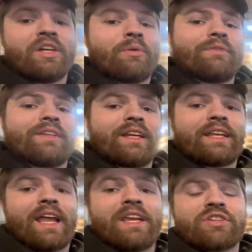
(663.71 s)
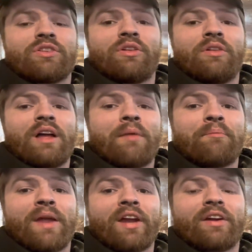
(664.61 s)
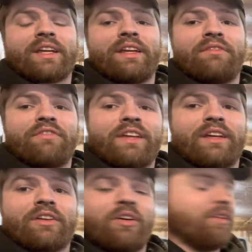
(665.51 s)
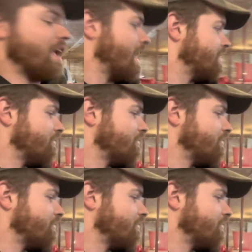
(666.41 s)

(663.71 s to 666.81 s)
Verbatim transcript: with the occasional American vehicle and the